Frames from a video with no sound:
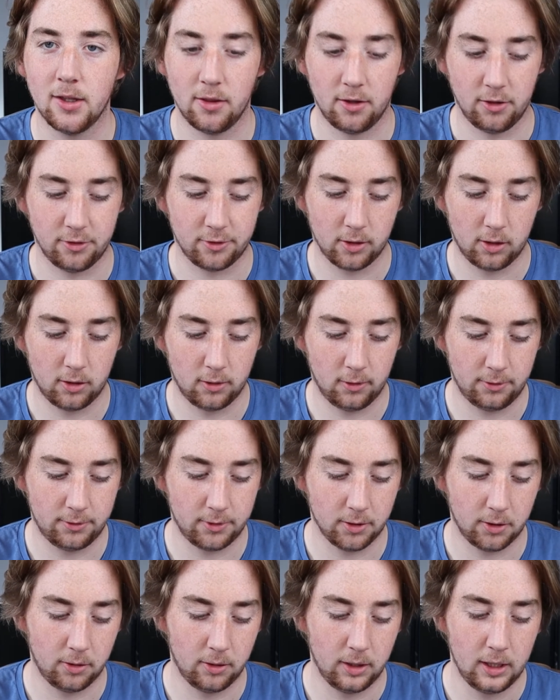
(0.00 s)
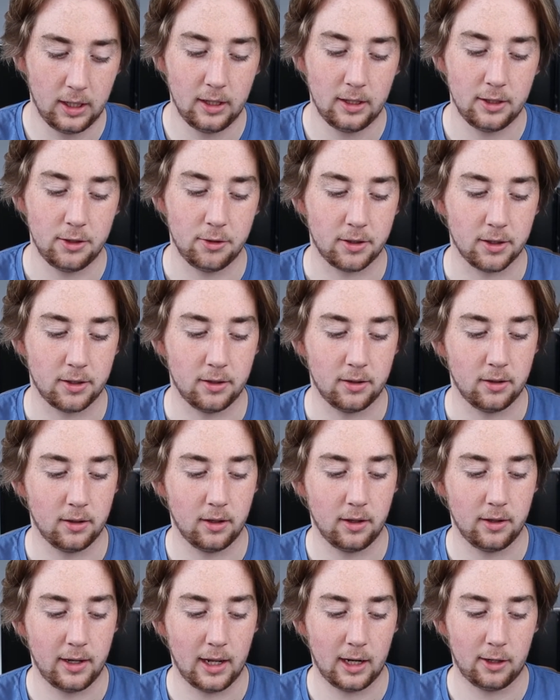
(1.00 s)
then there's also, you can
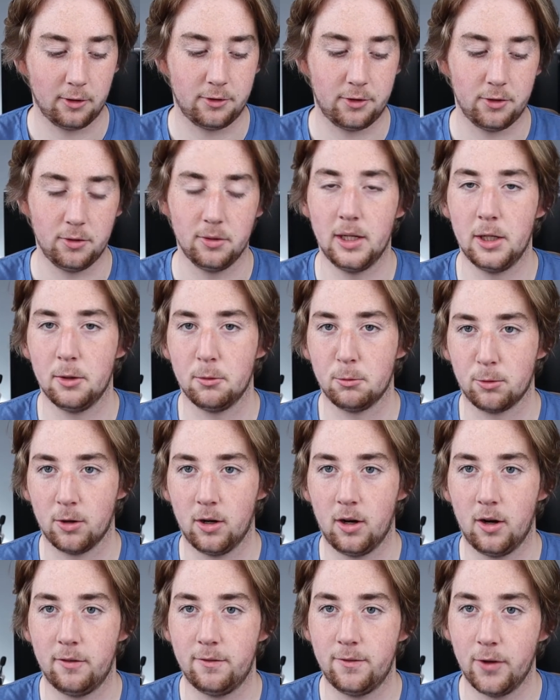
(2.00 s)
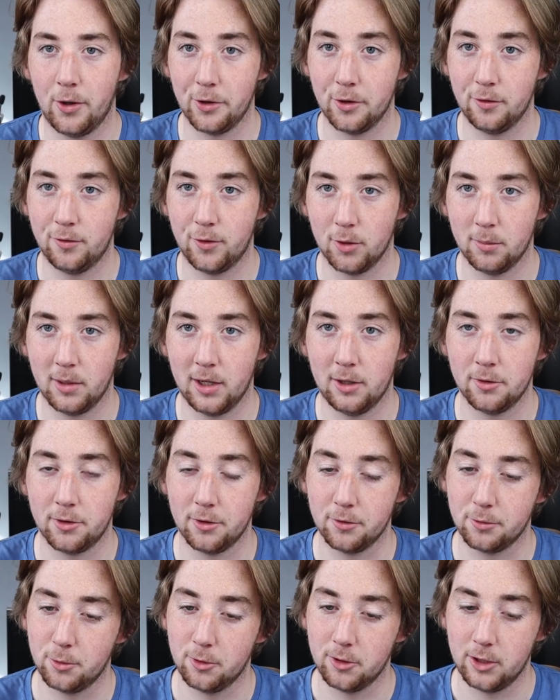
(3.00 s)
now shoot in RAW photo format, which
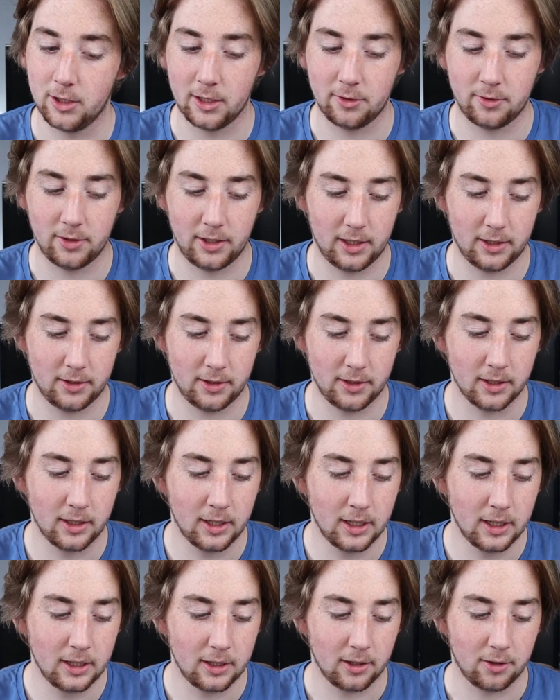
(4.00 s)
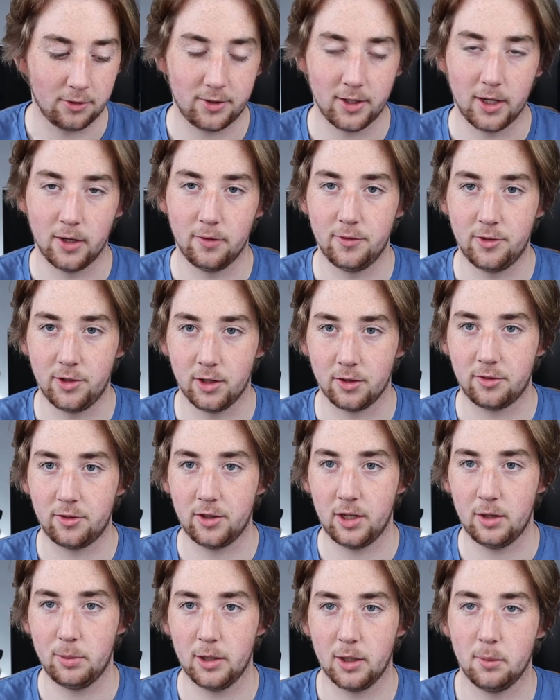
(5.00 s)
is really nice and handy, instead of just
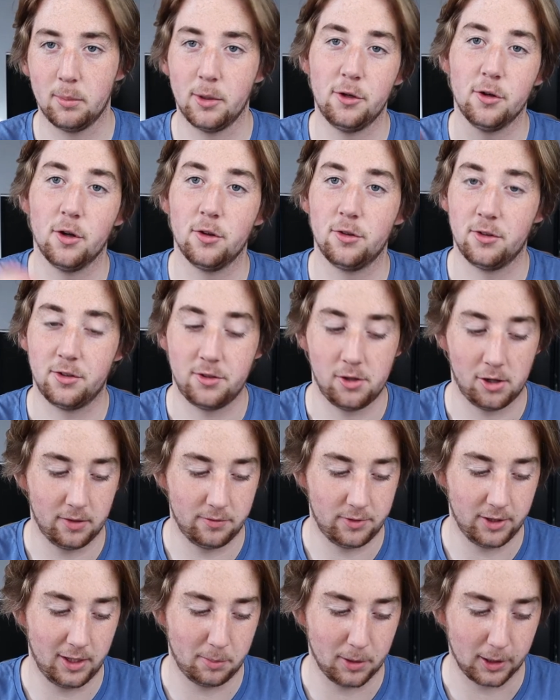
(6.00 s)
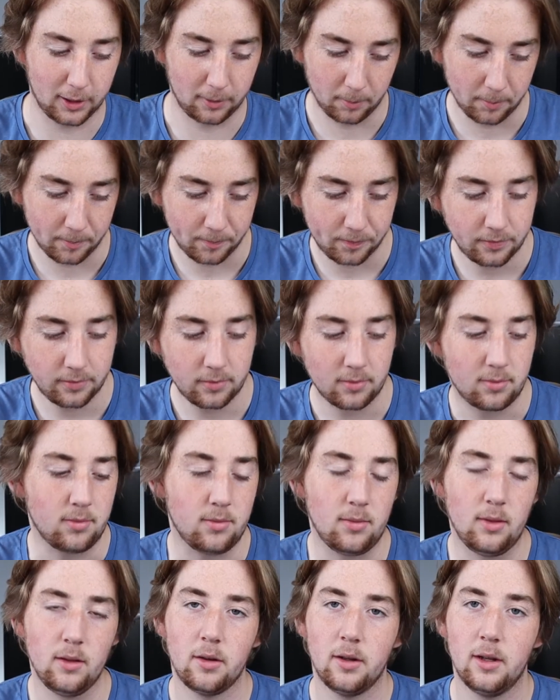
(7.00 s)
JPEG, but you also still have JPEG.
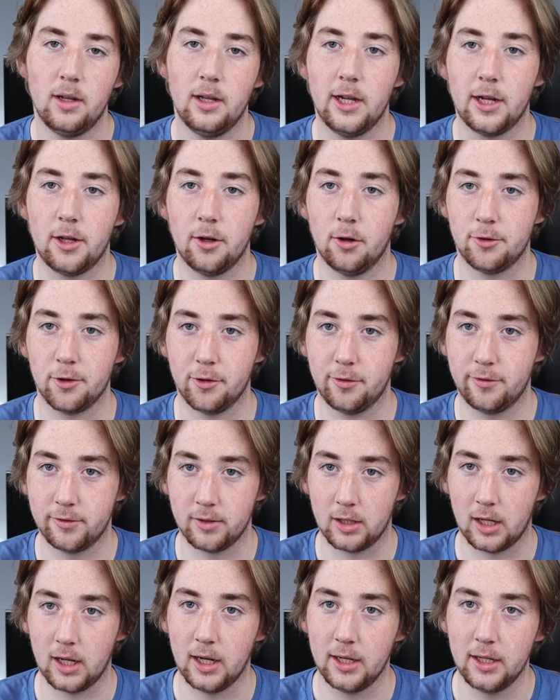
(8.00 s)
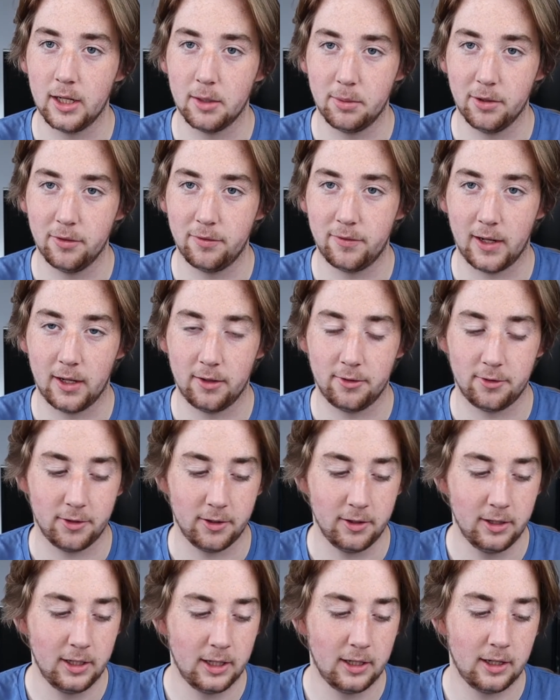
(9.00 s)
It can also fly a bit
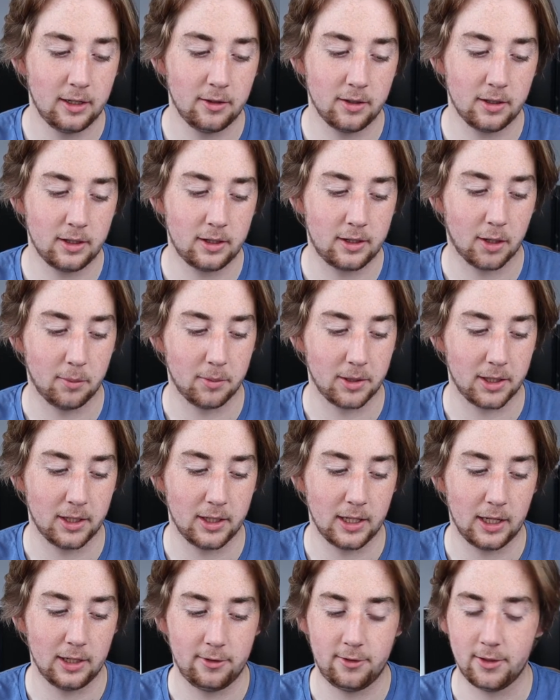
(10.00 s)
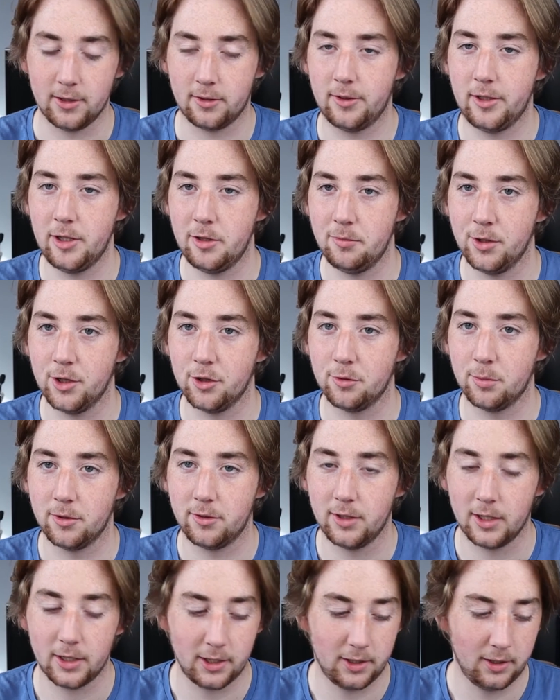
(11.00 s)
faster, coming in at 16 meters per
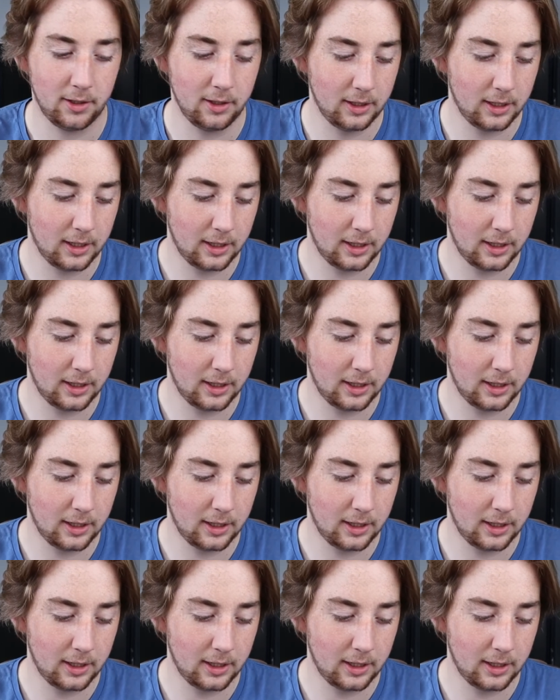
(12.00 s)
second,